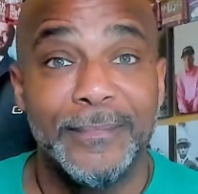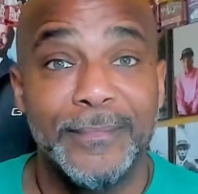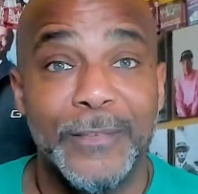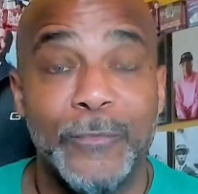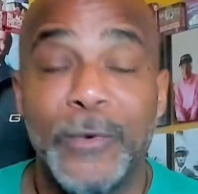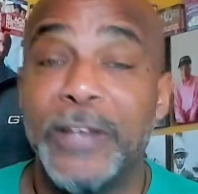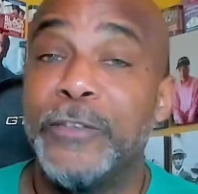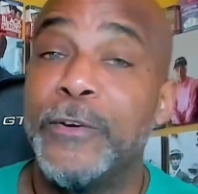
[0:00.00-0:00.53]

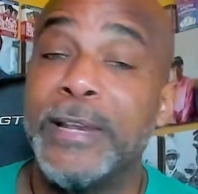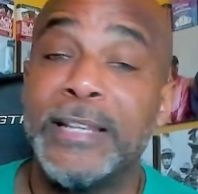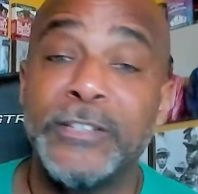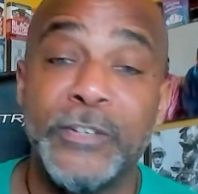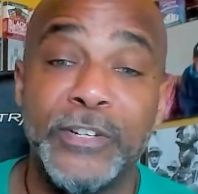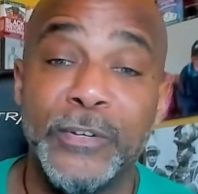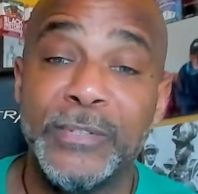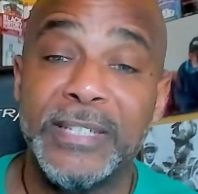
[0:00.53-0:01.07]
Whether you
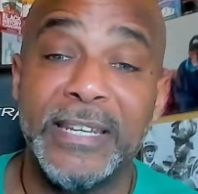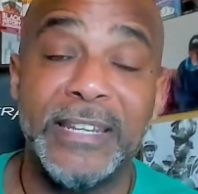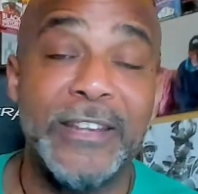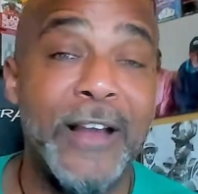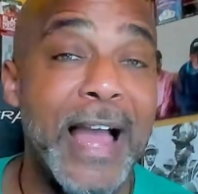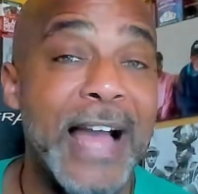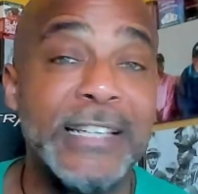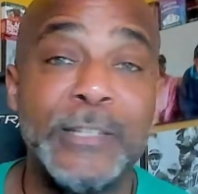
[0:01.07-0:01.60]
introduce it in your
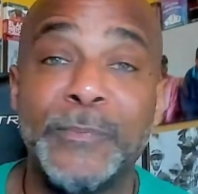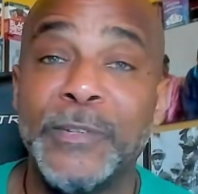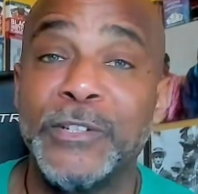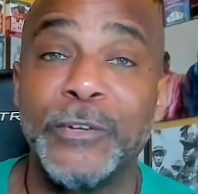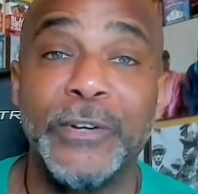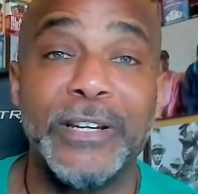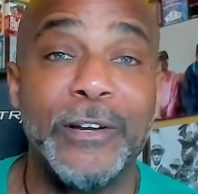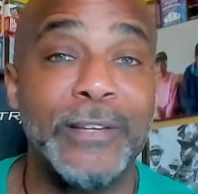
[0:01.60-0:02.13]

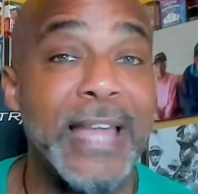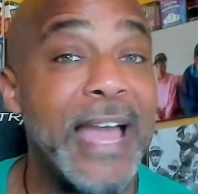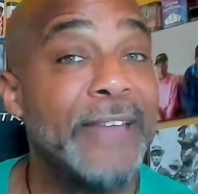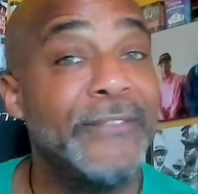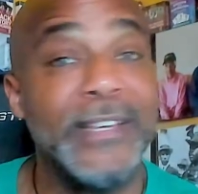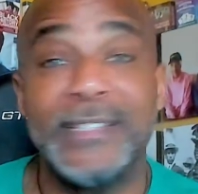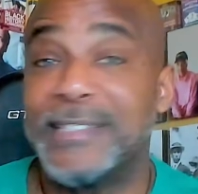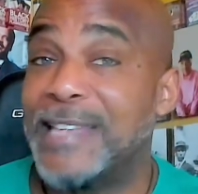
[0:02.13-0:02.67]
entrepreneurial life,
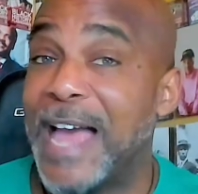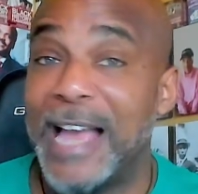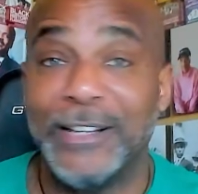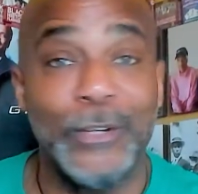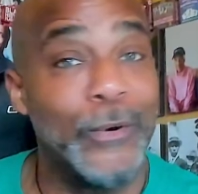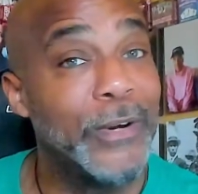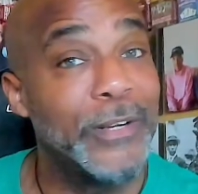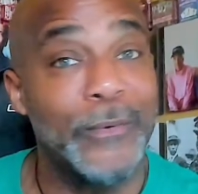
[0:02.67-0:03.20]
it's not
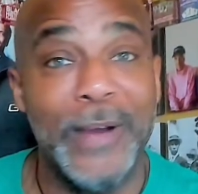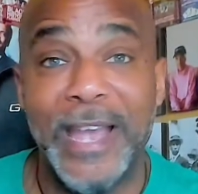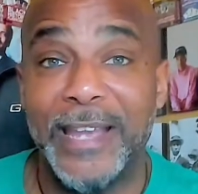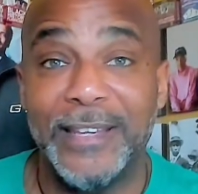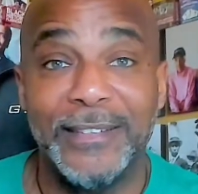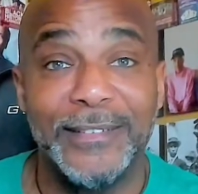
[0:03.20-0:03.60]
going away.